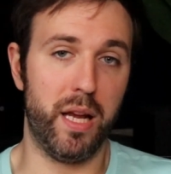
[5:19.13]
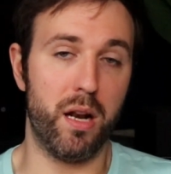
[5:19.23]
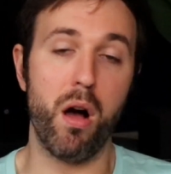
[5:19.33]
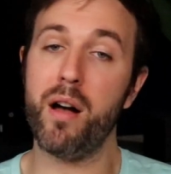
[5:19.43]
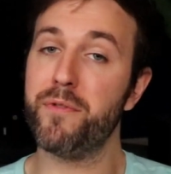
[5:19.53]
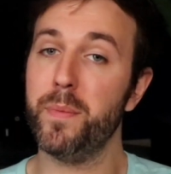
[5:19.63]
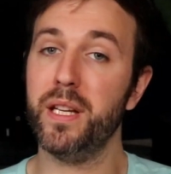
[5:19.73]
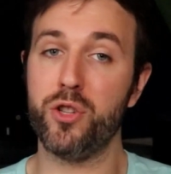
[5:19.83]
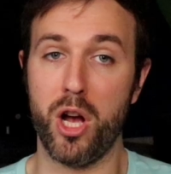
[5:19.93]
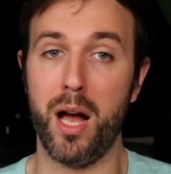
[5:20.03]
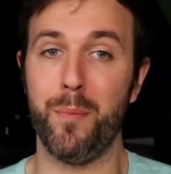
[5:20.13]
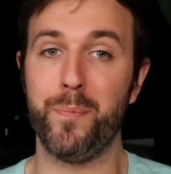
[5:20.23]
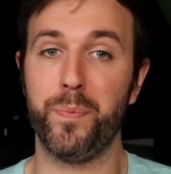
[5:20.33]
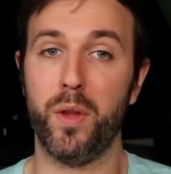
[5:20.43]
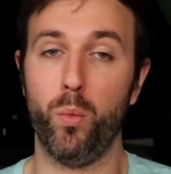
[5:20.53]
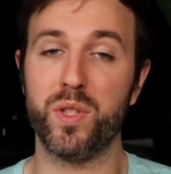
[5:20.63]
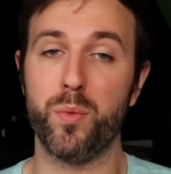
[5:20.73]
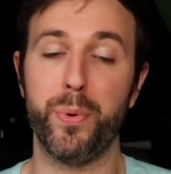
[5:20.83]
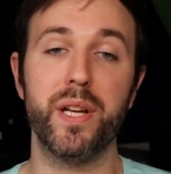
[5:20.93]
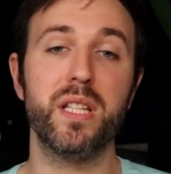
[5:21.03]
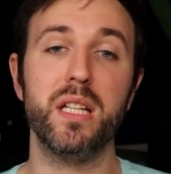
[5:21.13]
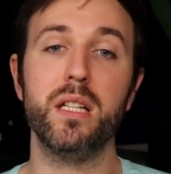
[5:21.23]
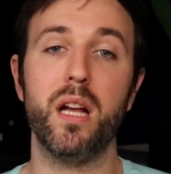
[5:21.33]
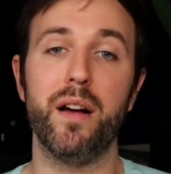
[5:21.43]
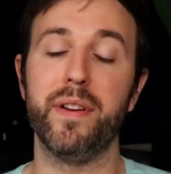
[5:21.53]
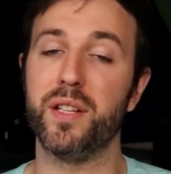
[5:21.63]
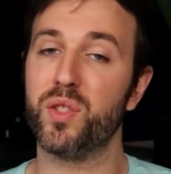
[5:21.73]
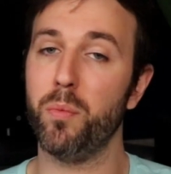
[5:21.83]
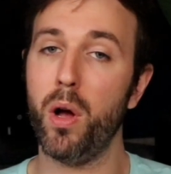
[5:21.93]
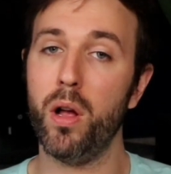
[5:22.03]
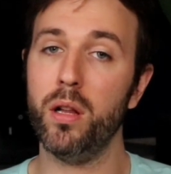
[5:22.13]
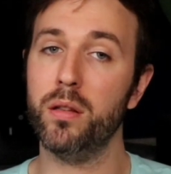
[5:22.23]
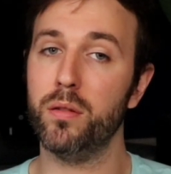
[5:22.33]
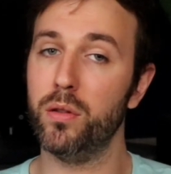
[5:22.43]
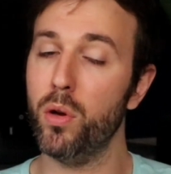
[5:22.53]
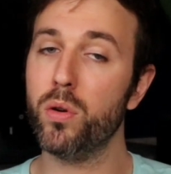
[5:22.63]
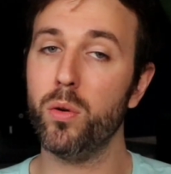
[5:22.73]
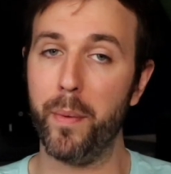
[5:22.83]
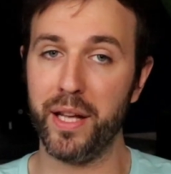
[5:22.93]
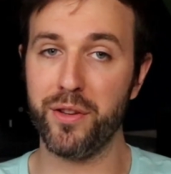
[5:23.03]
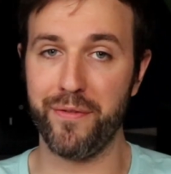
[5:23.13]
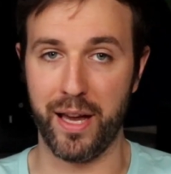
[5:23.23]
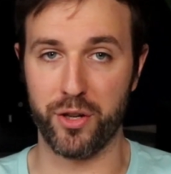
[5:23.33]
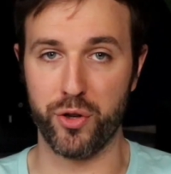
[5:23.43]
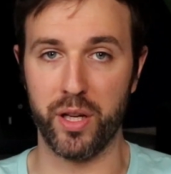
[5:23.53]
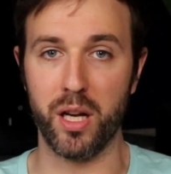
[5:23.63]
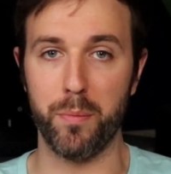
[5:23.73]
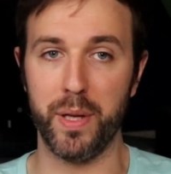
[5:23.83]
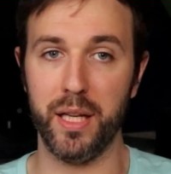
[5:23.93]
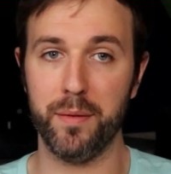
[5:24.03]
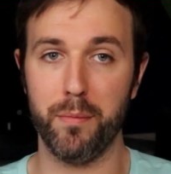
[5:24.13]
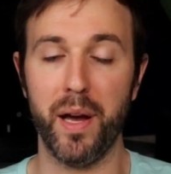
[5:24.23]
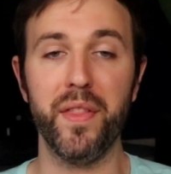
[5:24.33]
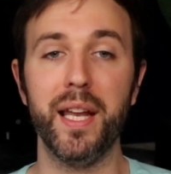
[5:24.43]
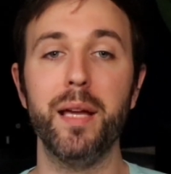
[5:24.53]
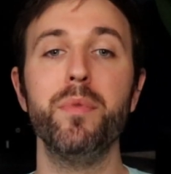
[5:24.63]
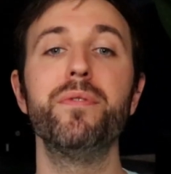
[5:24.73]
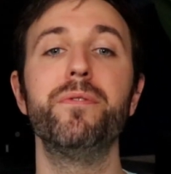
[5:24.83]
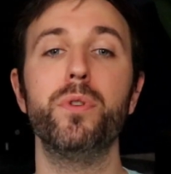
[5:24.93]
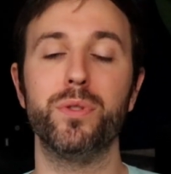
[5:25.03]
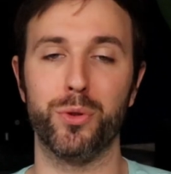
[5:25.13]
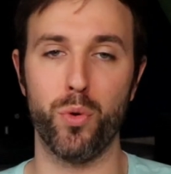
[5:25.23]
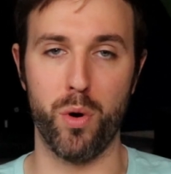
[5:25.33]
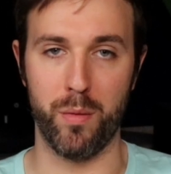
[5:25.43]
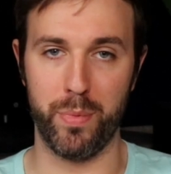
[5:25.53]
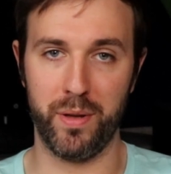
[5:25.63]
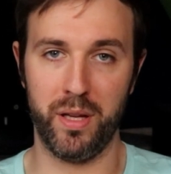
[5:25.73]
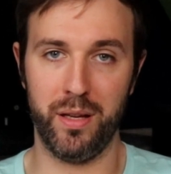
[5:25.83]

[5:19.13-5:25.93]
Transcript: and offer me a job was the president of a small local manufacturing company by the name of Fulton Corp.